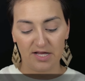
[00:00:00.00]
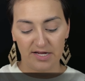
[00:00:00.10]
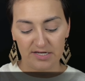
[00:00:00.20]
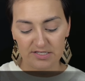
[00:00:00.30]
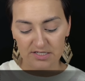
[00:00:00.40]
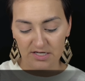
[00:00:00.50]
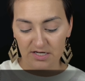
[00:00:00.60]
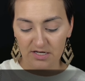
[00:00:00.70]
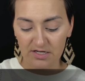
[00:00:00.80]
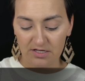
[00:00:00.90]
Light
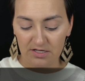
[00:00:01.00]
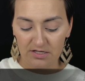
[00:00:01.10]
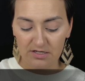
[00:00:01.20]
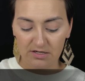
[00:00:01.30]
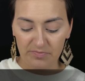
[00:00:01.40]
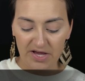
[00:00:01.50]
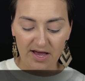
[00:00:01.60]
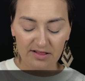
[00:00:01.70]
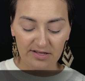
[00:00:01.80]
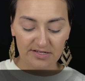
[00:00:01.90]

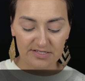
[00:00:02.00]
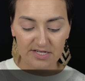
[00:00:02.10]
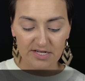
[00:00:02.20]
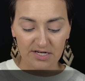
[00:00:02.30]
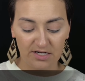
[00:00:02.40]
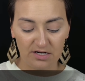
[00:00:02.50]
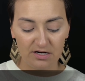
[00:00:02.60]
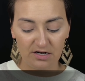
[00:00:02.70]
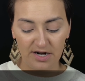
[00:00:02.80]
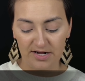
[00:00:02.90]
palette
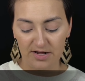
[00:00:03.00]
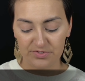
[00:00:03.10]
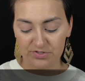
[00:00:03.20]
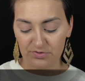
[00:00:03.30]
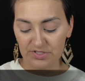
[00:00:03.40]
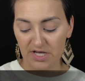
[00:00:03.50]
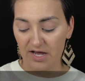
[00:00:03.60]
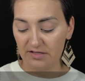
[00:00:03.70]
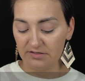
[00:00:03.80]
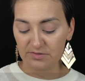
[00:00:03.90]
here, and I'm so
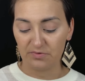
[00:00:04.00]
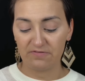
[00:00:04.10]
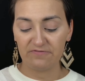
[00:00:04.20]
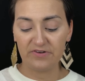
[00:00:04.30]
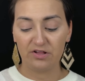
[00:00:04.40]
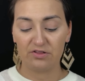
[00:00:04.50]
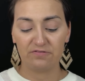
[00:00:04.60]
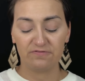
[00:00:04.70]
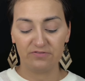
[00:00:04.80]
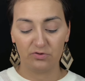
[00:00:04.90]
sad this fell on
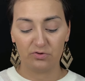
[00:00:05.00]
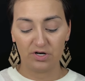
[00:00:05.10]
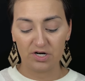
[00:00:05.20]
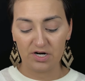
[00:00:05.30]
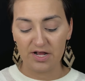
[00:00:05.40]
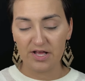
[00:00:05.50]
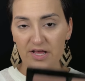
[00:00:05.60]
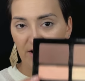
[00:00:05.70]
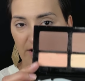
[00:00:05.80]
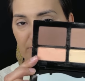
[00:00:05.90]
the floor
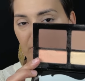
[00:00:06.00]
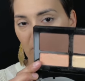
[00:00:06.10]
and